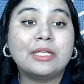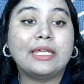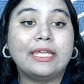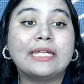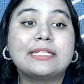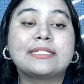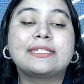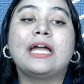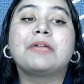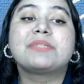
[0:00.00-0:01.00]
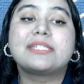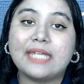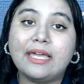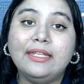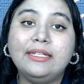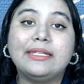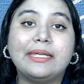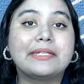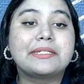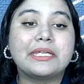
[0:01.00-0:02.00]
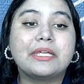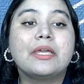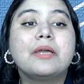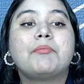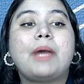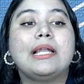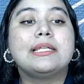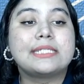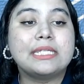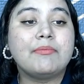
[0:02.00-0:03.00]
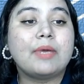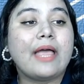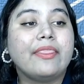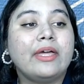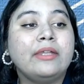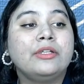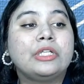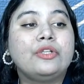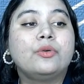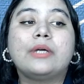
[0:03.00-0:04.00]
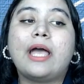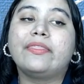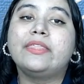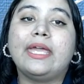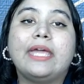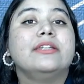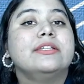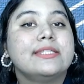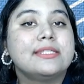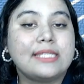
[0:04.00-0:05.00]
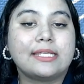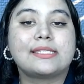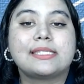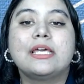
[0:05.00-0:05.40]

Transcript: 8 times 10. 80. Palship and then nuke at the end. 6.